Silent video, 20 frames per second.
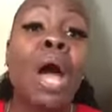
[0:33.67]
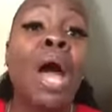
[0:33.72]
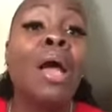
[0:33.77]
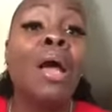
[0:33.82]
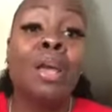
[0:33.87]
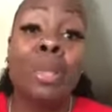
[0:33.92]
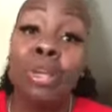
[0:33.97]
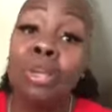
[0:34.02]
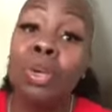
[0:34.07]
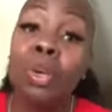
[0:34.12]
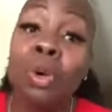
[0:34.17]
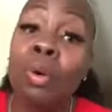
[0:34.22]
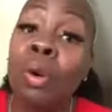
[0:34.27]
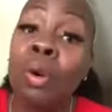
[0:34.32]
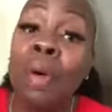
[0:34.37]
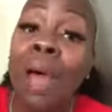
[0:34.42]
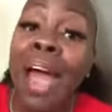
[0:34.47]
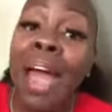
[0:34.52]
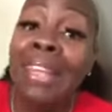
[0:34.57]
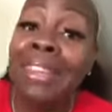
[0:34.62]
You were
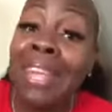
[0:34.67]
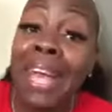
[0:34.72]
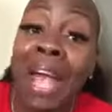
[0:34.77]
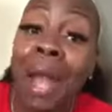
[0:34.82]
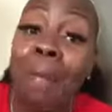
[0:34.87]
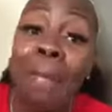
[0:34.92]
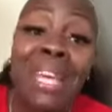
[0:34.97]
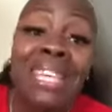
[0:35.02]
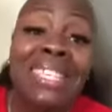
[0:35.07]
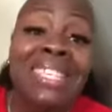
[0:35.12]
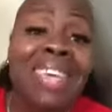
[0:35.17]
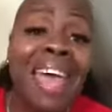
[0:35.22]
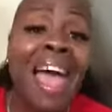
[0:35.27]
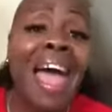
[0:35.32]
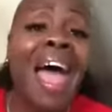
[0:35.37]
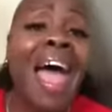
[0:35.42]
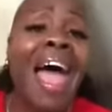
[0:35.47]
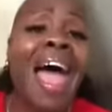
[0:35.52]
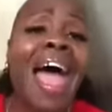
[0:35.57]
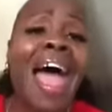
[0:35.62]
right there
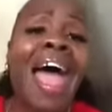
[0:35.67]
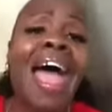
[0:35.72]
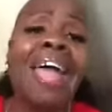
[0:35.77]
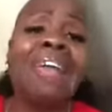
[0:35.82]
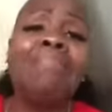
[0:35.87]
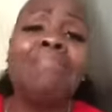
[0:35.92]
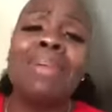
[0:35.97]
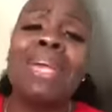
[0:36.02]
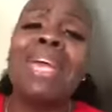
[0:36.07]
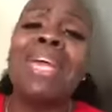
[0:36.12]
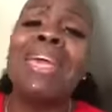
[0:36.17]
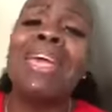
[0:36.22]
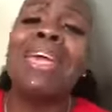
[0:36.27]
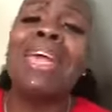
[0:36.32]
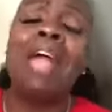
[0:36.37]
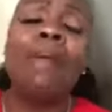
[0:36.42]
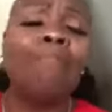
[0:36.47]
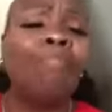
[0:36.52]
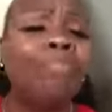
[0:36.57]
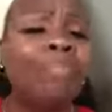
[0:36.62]
beside me
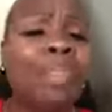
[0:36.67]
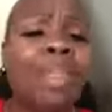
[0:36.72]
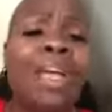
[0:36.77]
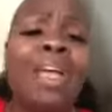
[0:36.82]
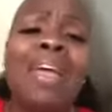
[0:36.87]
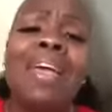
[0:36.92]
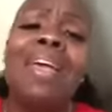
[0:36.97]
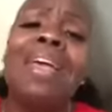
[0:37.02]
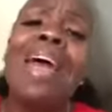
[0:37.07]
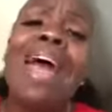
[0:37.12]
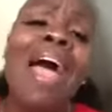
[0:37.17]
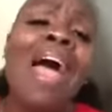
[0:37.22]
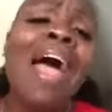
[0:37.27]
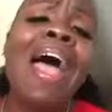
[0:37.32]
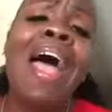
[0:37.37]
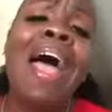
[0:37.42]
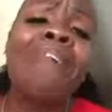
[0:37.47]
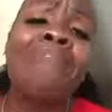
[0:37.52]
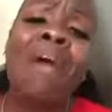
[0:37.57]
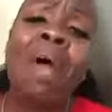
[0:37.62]

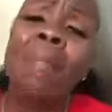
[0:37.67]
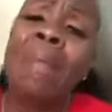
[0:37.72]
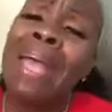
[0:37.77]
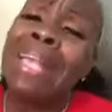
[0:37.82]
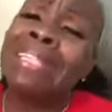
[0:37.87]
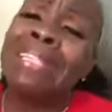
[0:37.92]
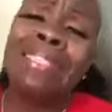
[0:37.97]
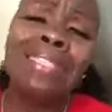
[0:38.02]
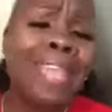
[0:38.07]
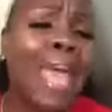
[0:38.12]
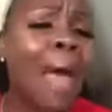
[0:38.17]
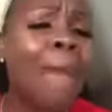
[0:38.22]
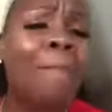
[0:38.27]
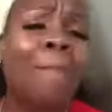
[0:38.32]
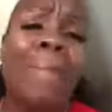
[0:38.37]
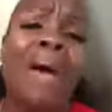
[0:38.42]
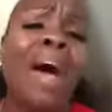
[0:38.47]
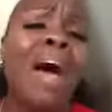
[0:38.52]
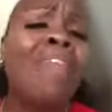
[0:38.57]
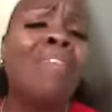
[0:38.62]
every step
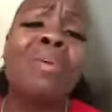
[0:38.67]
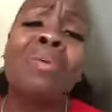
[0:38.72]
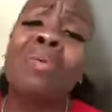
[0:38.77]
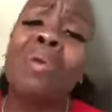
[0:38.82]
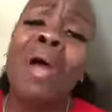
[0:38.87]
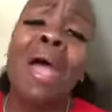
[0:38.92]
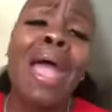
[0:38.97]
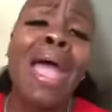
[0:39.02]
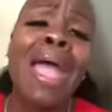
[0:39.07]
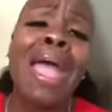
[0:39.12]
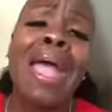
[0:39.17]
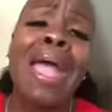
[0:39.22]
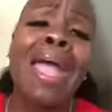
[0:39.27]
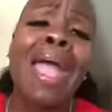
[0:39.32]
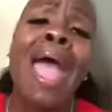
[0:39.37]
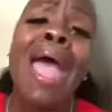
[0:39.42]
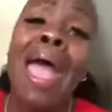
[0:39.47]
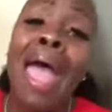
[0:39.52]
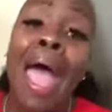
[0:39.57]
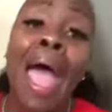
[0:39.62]
of the way.
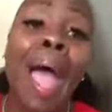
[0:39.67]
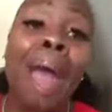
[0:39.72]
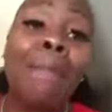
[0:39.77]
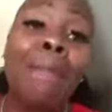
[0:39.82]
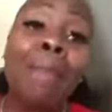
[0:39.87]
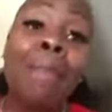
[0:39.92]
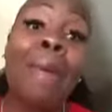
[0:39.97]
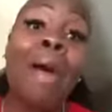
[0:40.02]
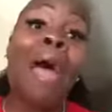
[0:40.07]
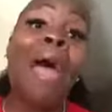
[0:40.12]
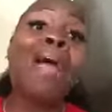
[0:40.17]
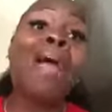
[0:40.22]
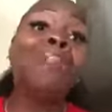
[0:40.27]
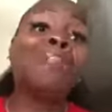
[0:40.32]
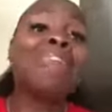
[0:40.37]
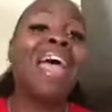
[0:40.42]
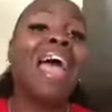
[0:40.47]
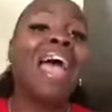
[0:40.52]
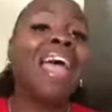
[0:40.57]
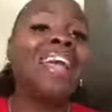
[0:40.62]
Happy
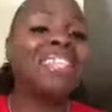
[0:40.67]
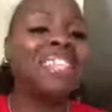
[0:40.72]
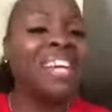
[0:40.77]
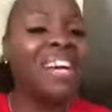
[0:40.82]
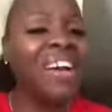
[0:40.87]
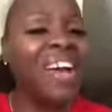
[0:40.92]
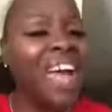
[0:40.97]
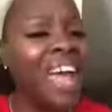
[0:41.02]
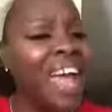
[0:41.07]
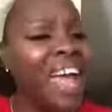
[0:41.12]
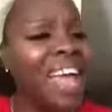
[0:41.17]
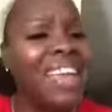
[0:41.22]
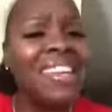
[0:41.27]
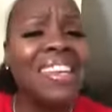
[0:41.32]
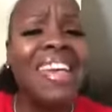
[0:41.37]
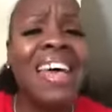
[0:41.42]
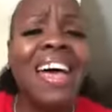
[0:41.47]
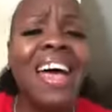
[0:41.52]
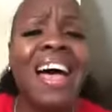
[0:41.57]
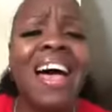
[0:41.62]
birthday, dear
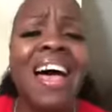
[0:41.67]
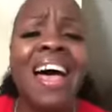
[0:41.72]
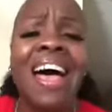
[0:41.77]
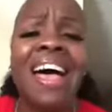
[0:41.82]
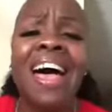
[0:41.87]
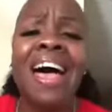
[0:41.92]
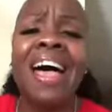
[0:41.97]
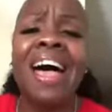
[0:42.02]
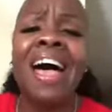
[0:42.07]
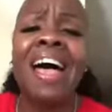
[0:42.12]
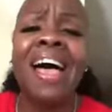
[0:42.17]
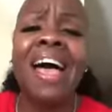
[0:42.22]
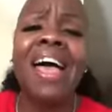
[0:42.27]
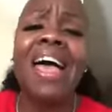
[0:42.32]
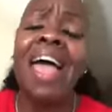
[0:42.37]
Hannah.